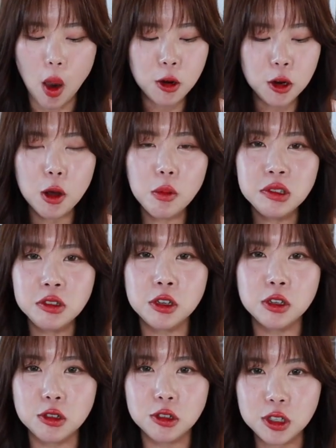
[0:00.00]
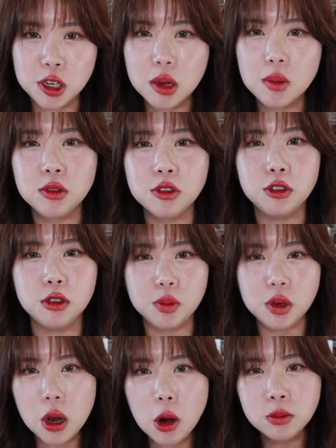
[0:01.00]
And you know what's interesting about this
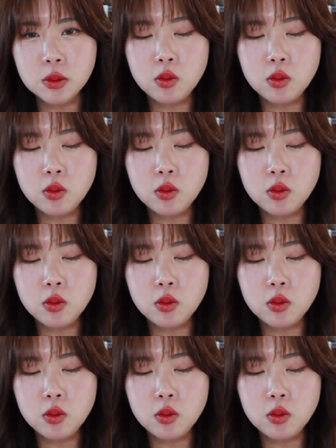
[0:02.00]
lumpia?